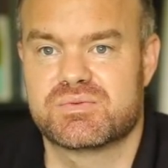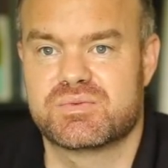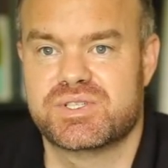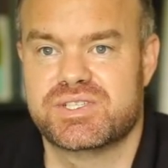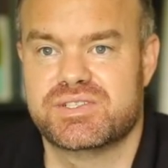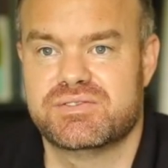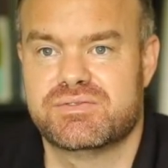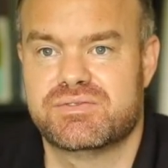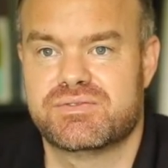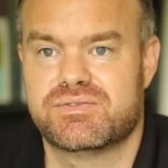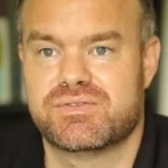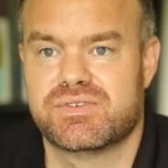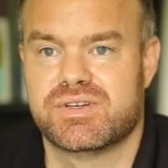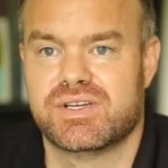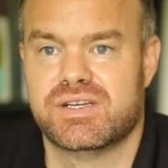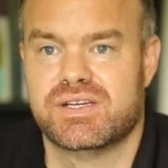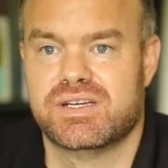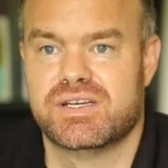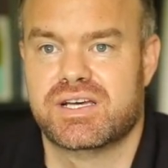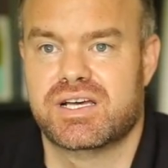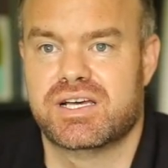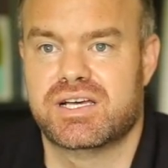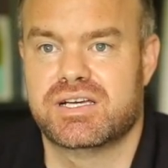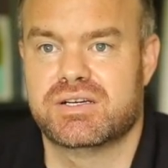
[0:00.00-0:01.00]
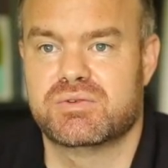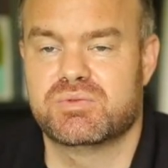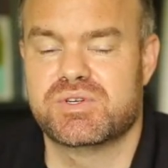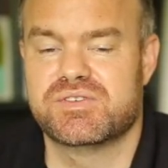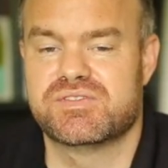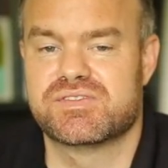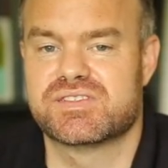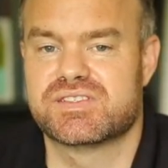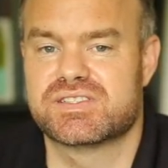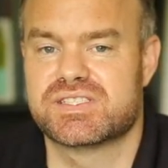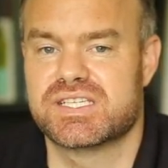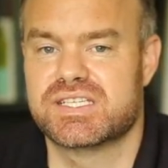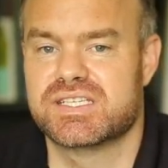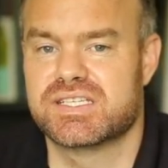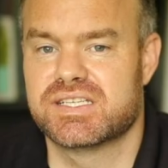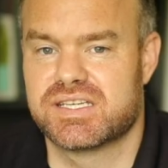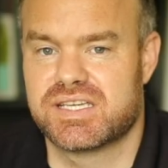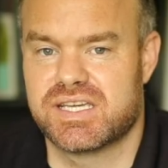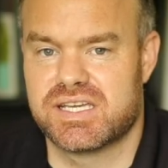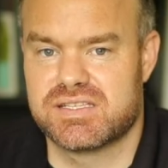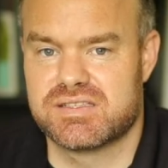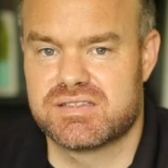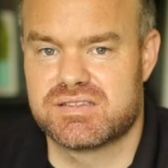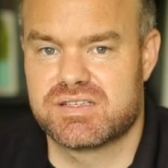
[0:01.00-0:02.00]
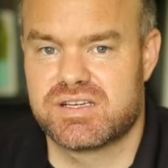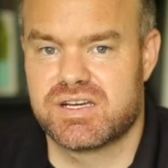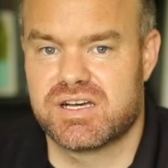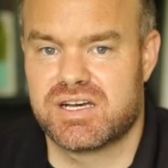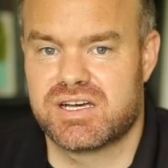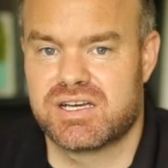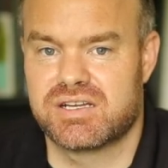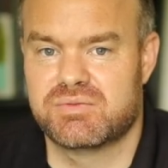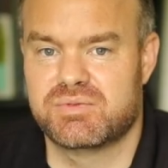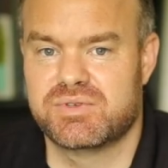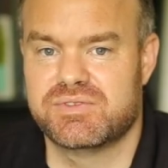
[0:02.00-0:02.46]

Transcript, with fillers: We've uh, we've sinned against God.